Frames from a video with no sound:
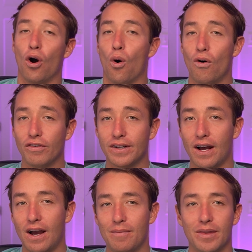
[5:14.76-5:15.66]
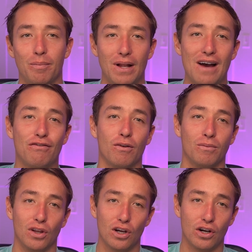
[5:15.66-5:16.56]
Over time, the
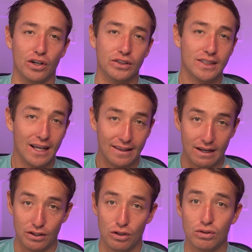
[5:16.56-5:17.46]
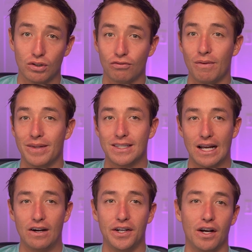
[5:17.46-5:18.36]
platform learns that users from this
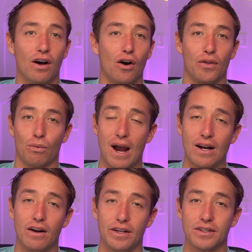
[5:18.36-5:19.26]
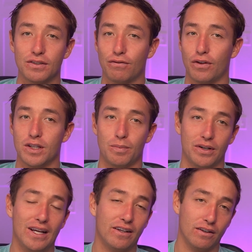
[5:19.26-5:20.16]
area are the right audience for this
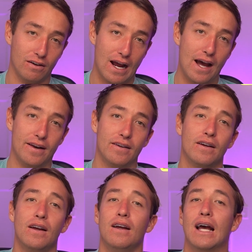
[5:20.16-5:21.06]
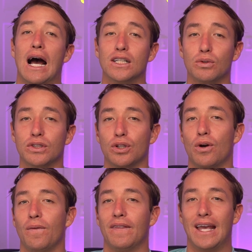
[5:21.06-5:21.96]
particular ad. As a
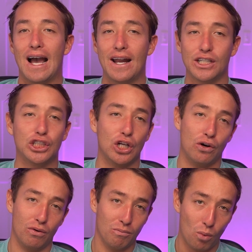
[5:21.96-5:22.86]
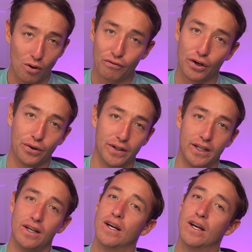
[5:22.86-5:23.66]
result, the ad is shown more frequently